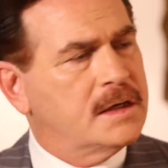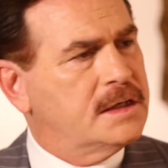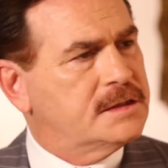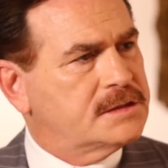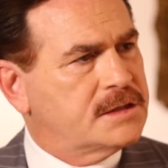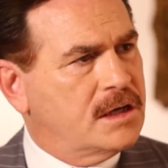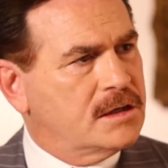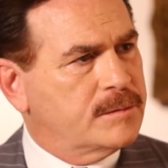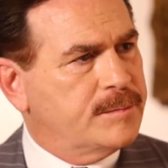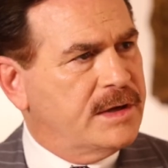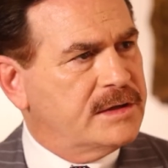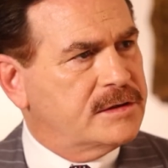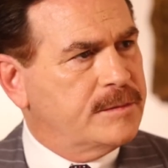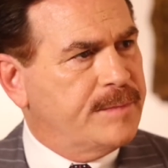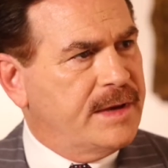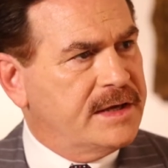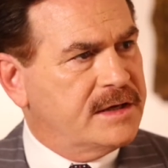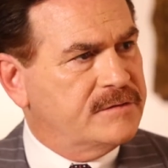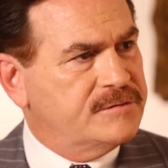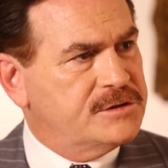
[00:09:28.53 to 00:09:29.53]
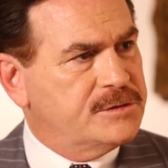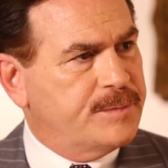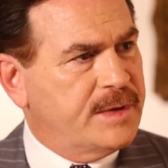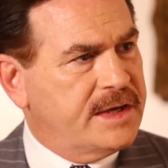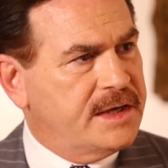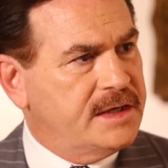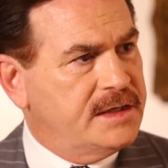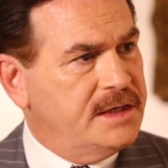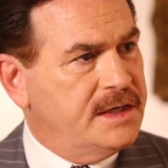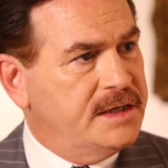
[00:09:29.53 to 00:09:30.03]
Let's talk about the Bank of
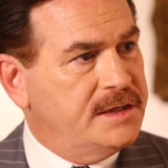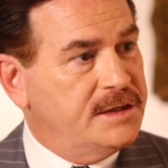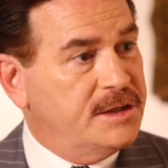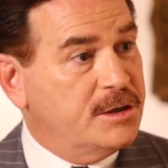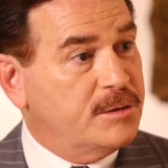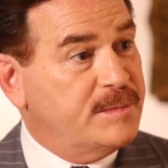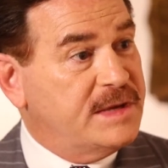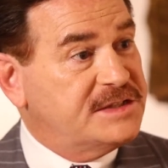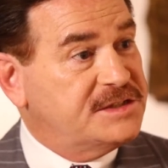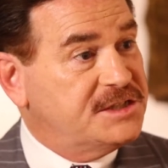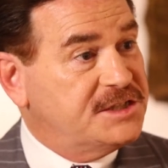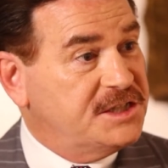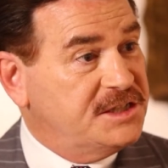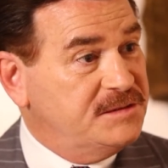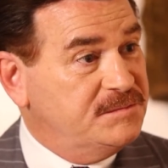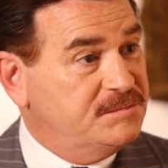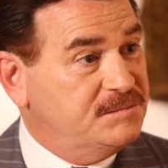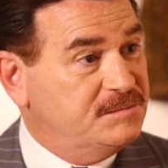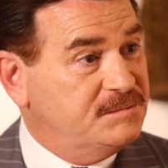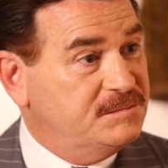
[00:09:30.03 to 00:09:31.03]
Japan and their messaging.